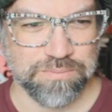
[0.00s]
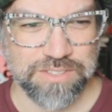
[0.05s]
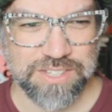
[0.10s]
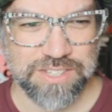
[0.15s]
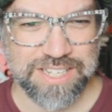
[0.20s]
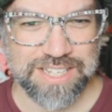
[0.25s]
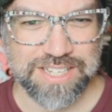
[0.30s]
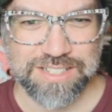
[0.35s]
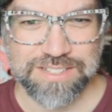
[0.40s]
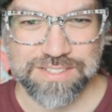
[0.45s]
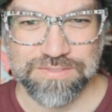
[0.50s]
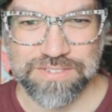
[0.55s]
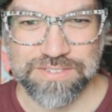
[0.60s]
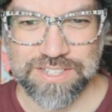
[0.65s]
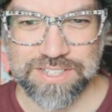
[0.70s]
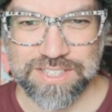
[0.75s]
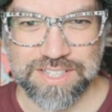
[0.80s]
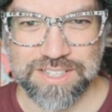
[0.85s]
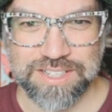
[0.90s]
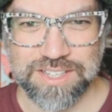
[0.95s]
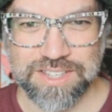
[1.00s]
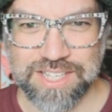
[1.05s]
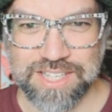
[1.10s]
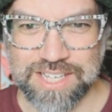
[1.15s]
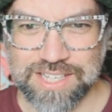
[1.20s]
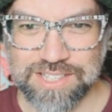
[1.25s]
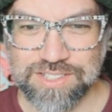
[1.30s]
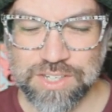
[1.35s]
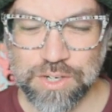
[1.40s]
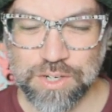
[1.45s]
thing to fill in the
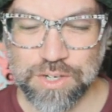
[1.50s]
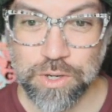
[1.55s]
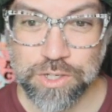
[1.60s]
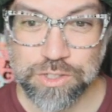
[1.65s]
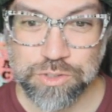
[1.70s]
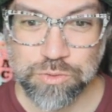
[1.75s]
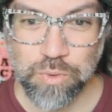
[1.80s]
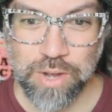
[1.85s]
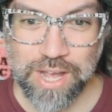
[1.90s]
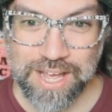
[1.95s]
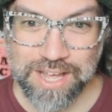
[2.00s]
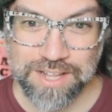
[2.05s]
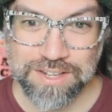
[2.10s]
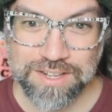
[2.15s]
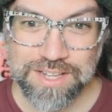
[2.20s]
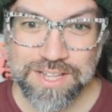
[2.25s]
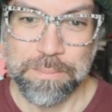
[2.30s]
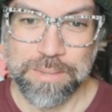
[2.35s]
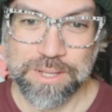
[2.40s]
things, and it worked well.